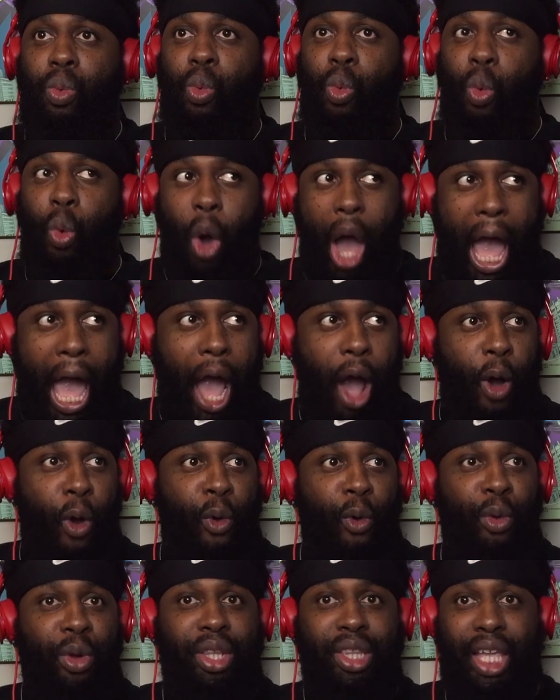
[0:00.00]

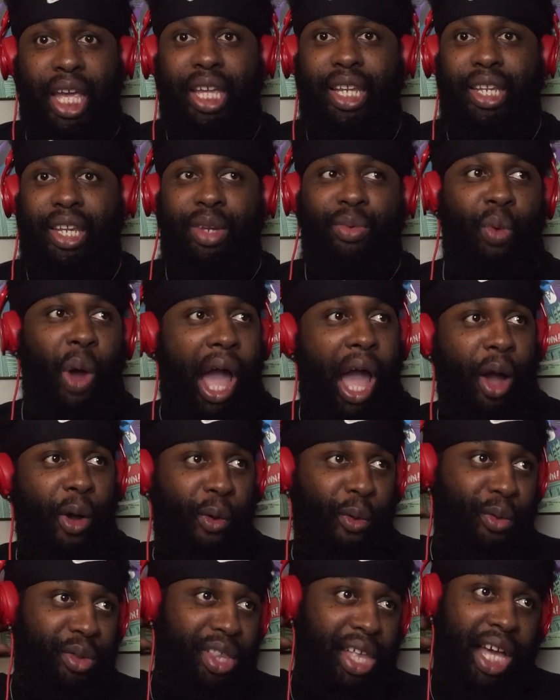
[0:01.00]
wow.
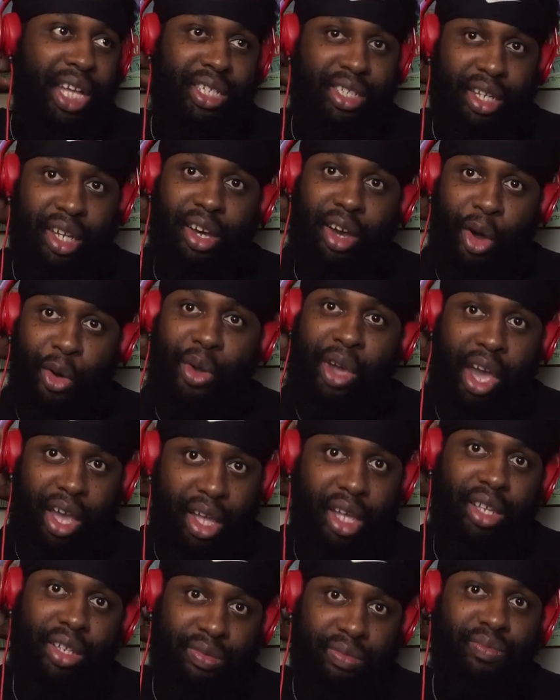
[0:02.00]
Wow. That's, okay.